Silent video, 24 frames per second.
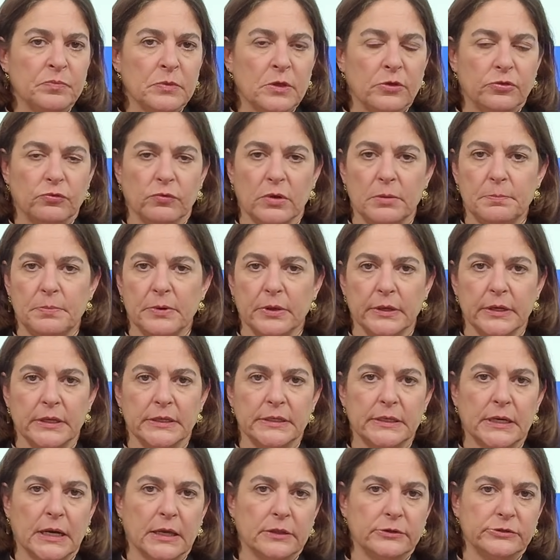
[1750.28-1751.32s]
$3 billion
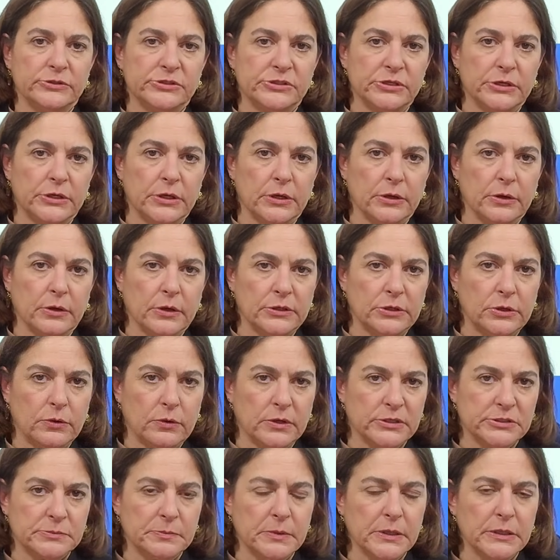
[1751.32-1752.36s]
a year in
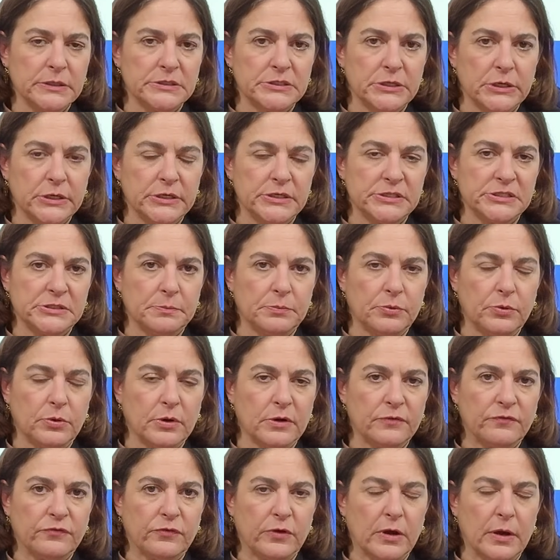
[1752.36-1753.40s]
U.S. military
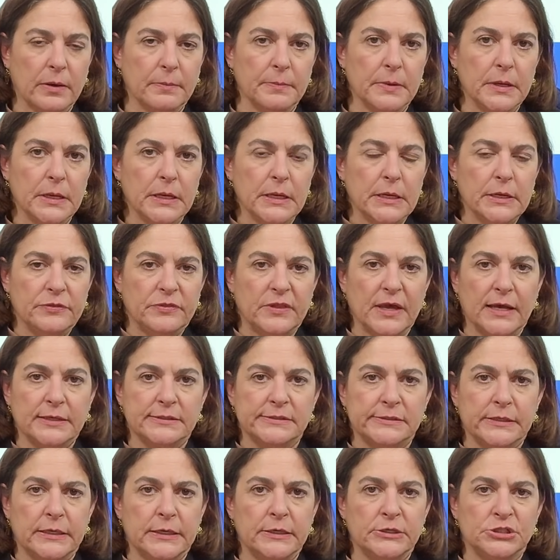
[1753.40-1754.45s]
support from.
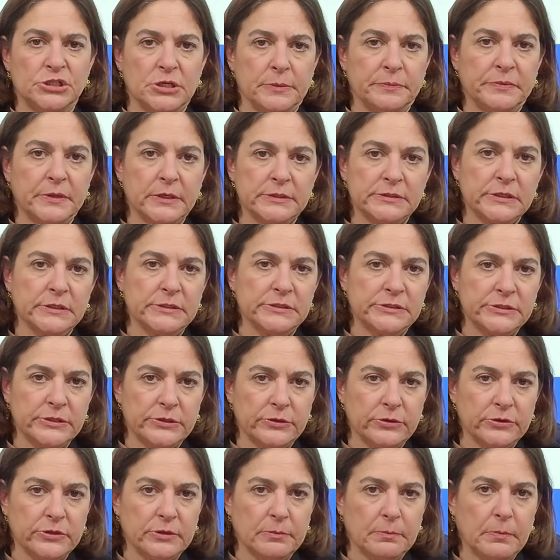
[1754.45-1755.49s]
That's Egypt that's
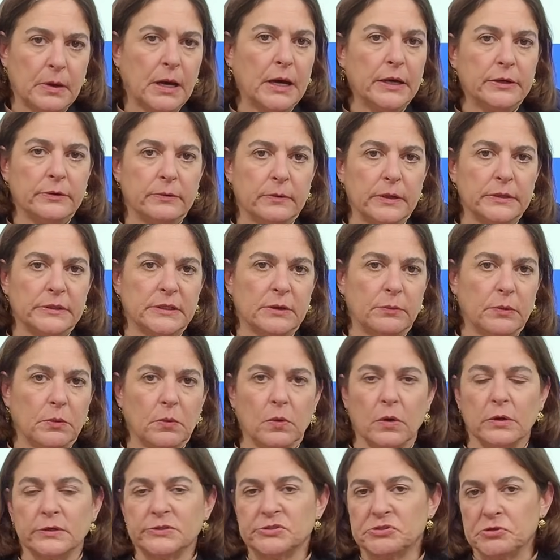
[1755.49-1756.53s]
considered the moderate, that we
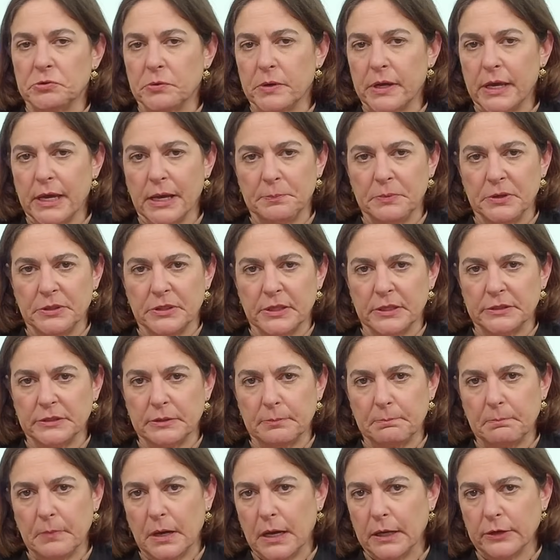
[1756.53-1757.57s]
were also happy that the
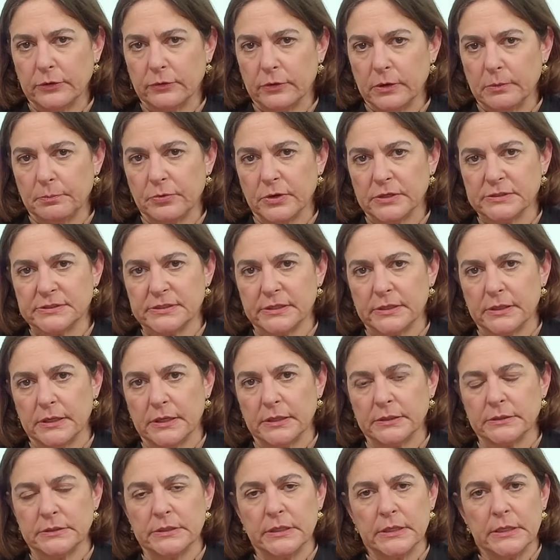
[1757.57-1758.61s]
moderate
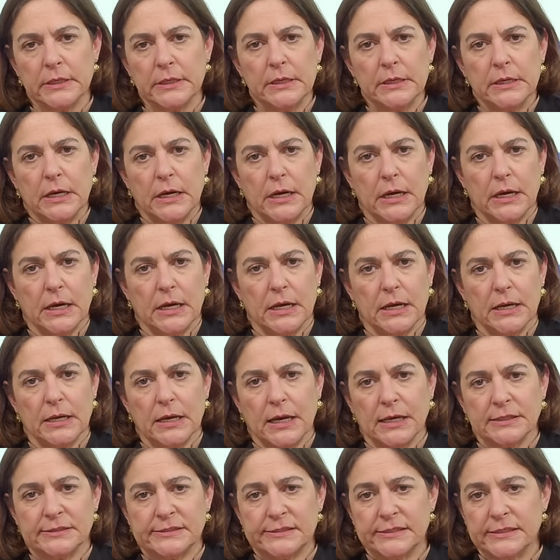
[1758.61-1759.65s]
president,
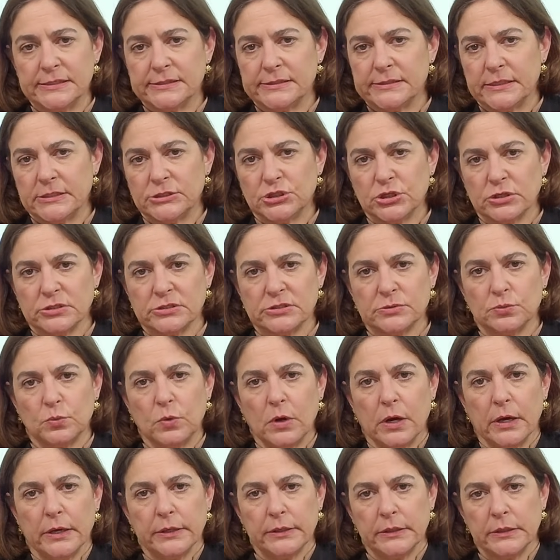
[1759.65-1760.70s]
Sisi, just
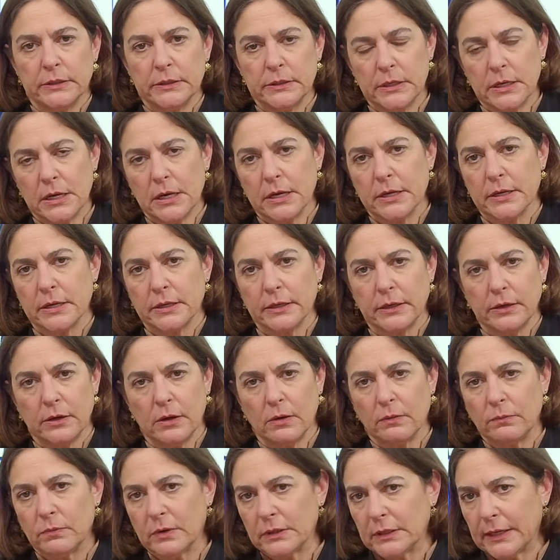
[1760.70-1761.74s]
won,
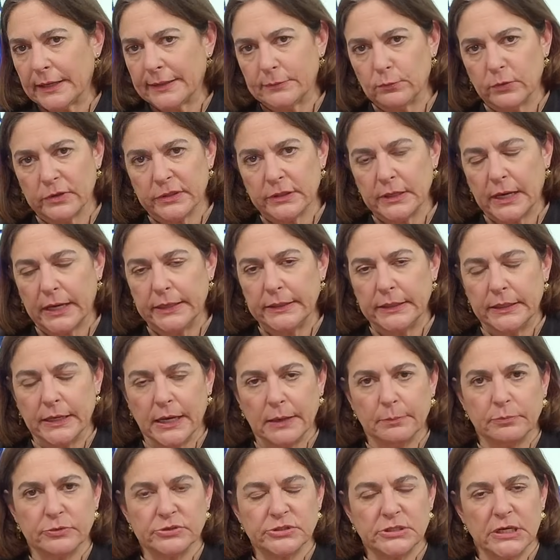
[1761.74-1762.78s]
with
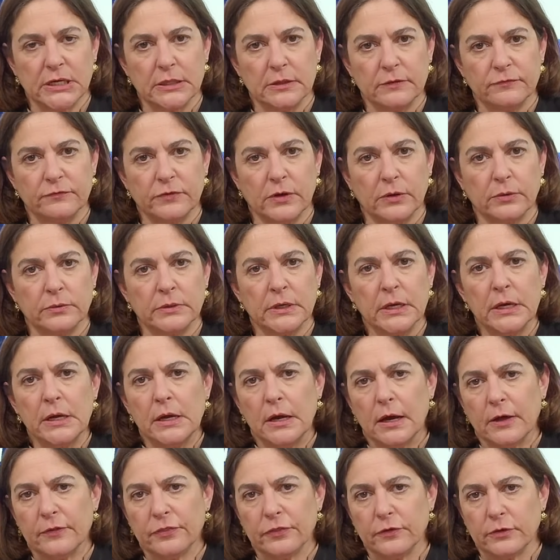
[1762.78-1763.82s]
99% of the vote,
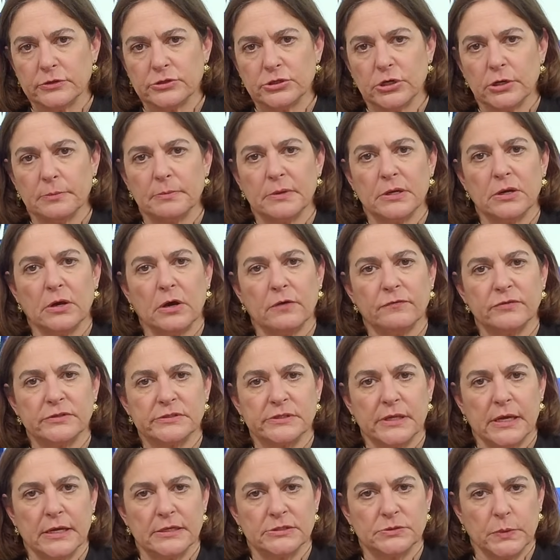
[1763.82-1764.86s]
a third term in office
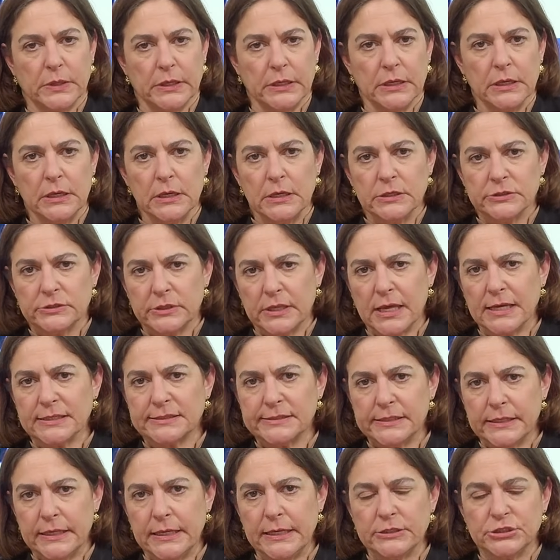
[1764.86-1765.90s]
last week. So that's
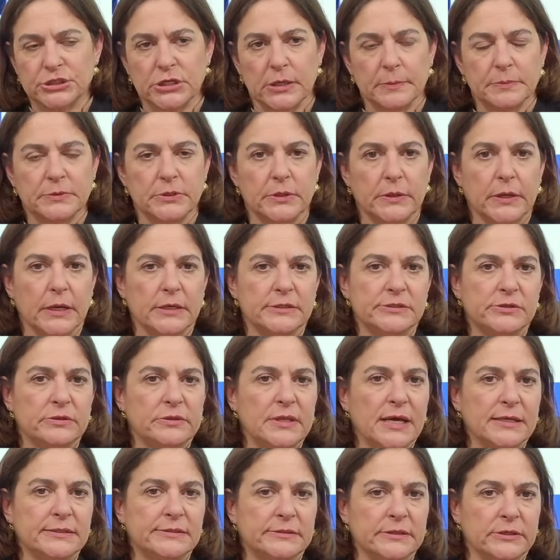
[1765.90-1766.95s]
Egypt, okay? So
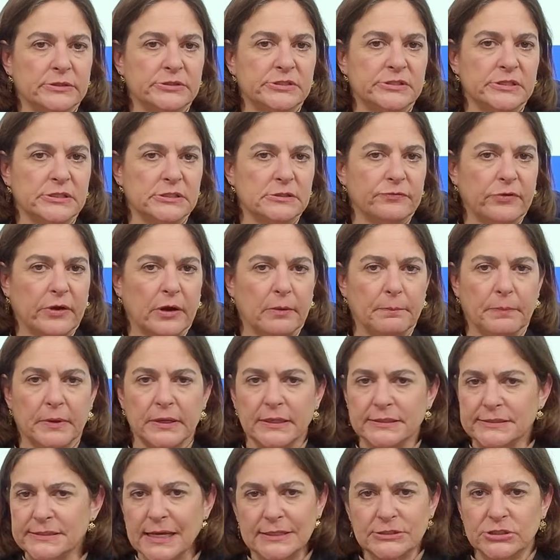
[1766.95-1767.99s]
that's their ceasefire. But
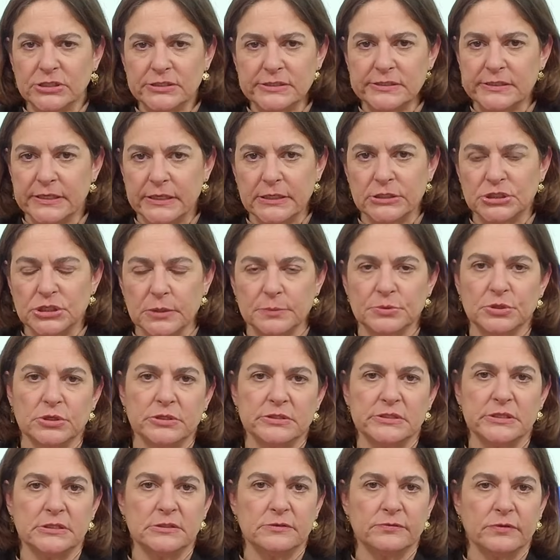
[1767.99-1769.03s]
it's not just the Egyptian
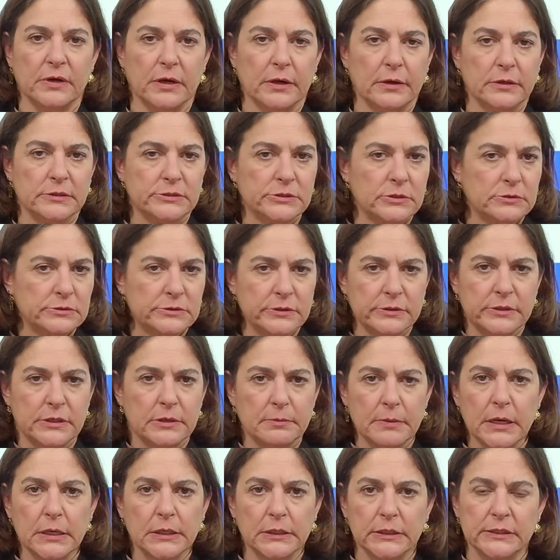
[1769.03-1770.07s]
ceasefire. It's also the
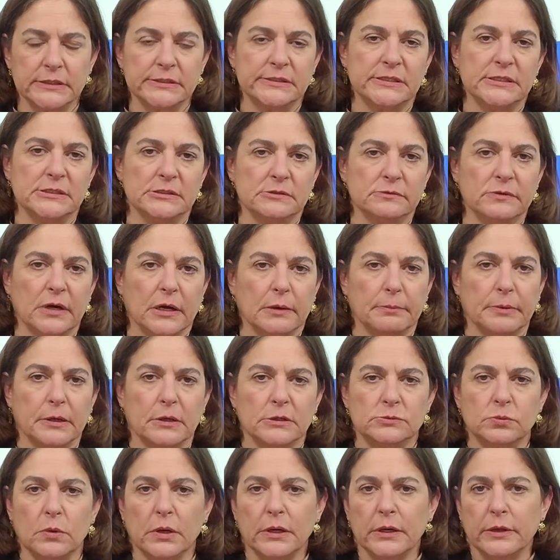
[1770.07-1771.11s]
American ceasefire,
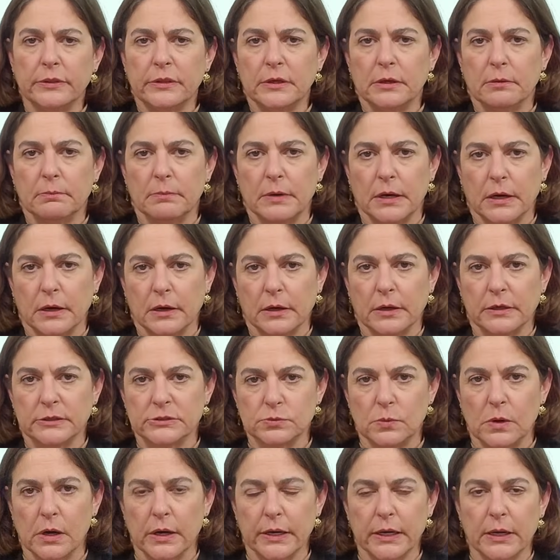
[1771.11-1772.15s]
because what are the
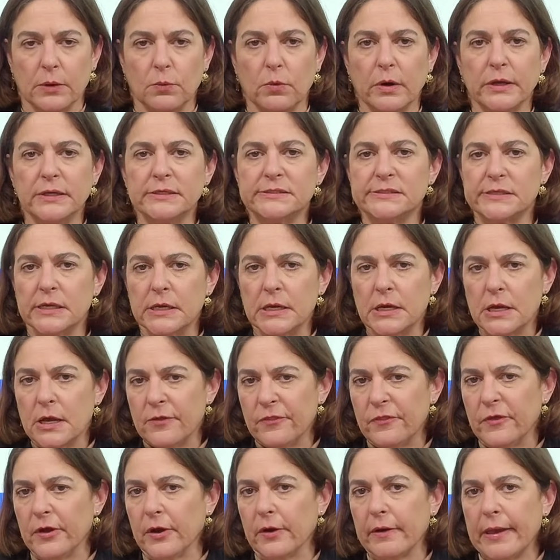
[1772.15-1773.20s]
Americans wanting? What is
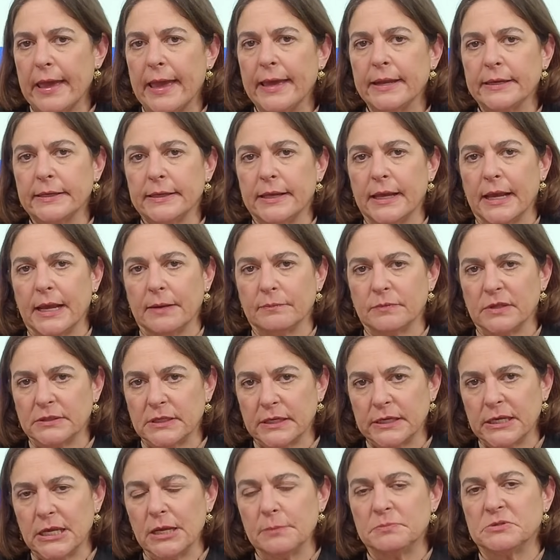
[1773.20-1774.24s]
their end game that
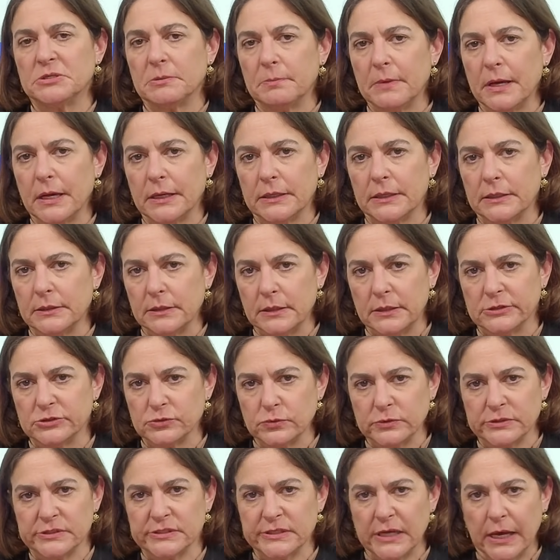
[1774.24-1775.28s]
they keep demanding that
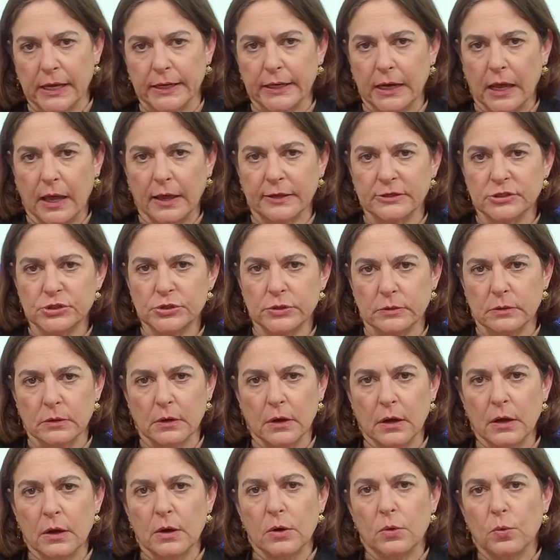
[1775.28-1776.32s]
Israel sign on to?
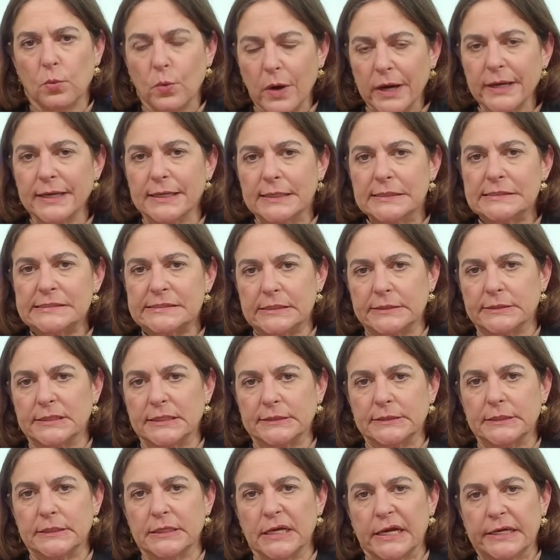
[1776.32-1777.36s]
What is it
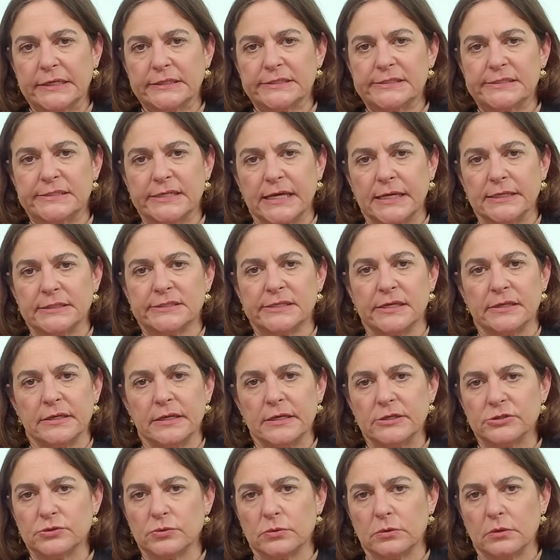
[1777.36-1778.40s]
that the United States and
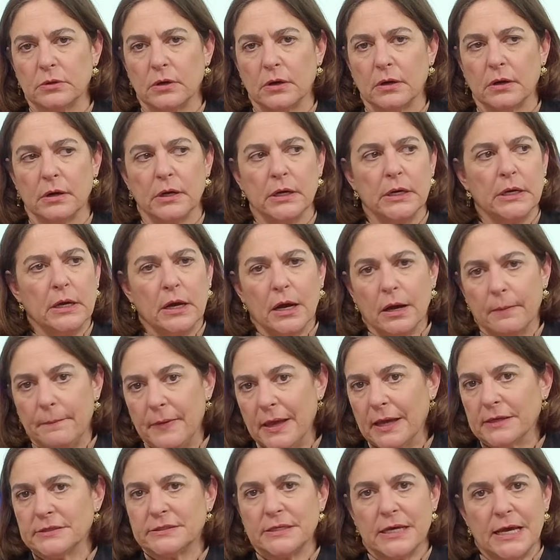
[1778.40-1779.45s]
Israel are
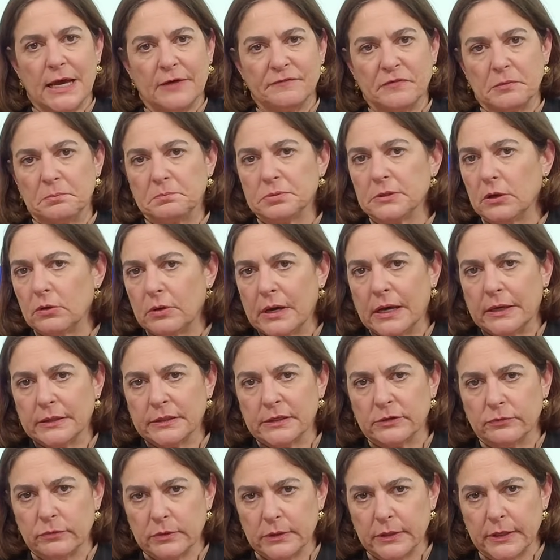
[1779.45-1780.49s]
about to have a blowout
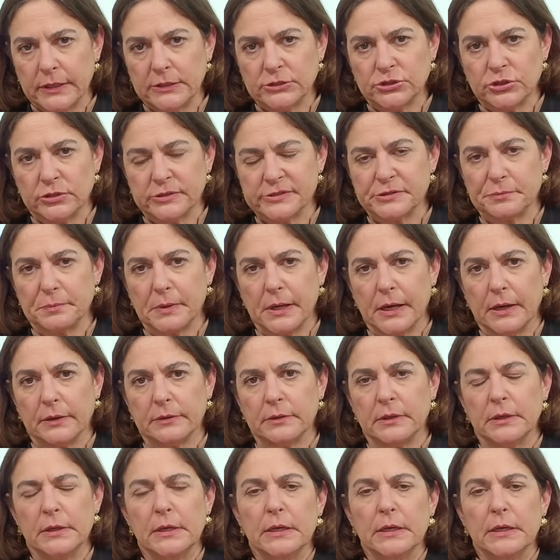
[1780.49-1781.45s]
in relations about?